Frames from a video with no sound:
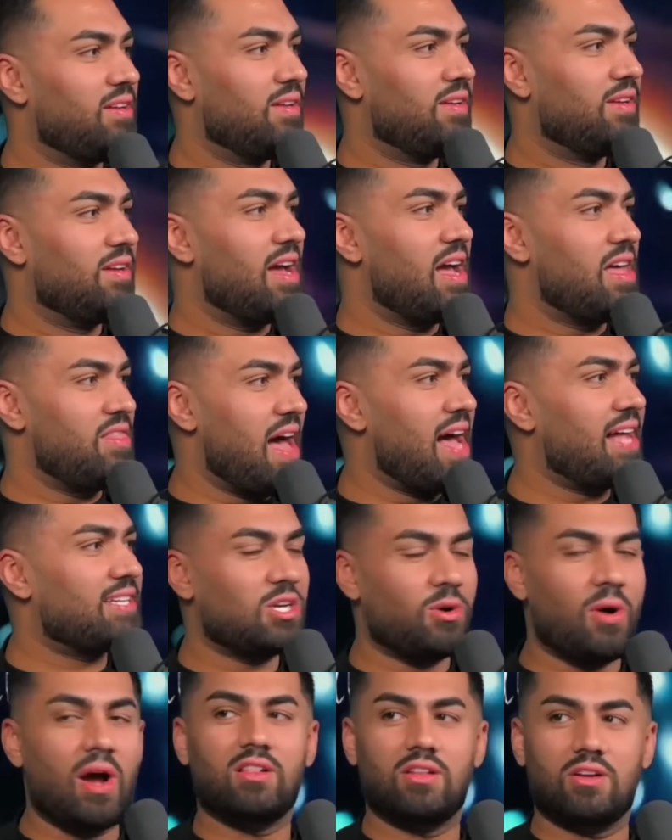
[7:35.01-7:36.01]
Yeah, yeah. And
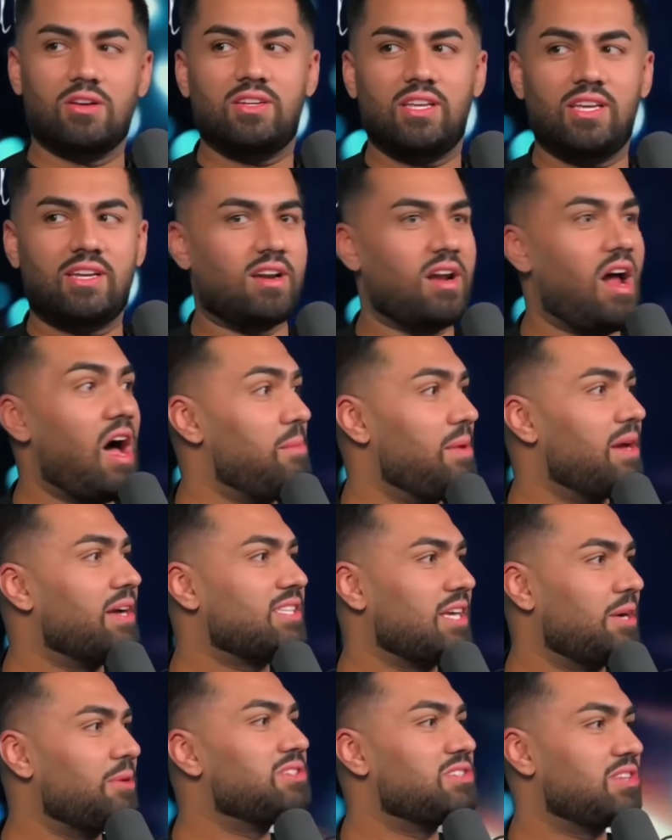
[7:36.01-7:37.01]
that's how I learned
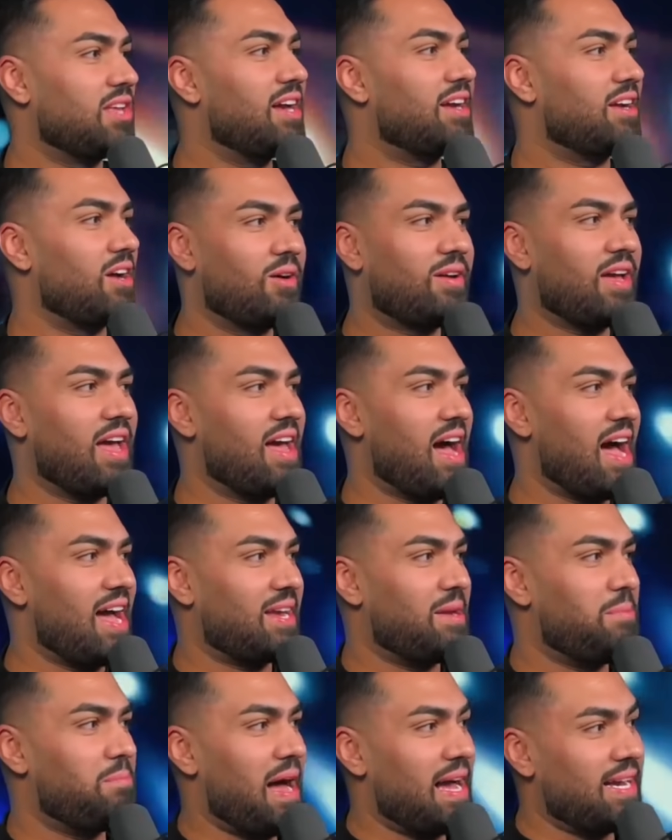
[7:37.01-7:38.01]
economics. I was yeah, like, yeah. okay, I
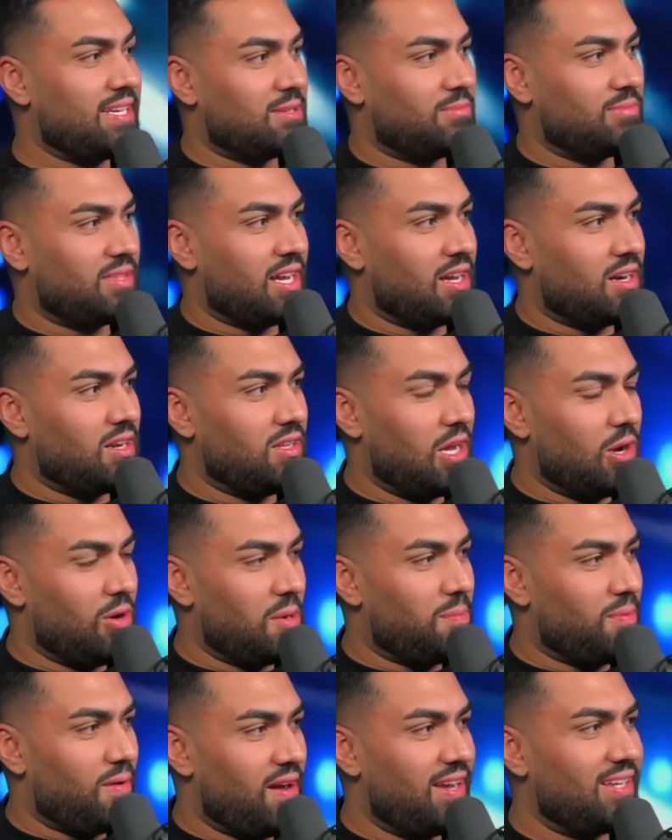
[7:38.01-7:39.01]
can buy something buy at a lower
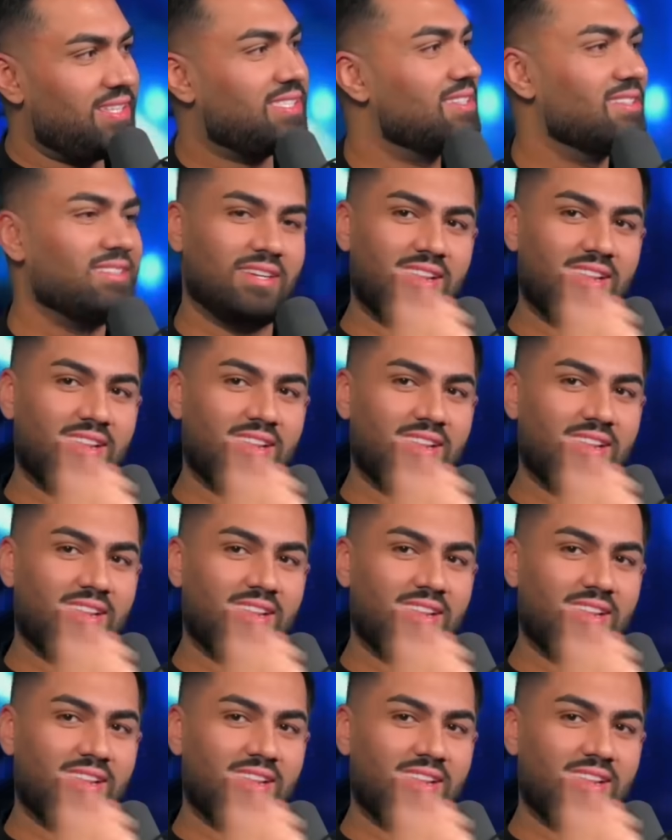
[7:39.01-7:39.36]
so price.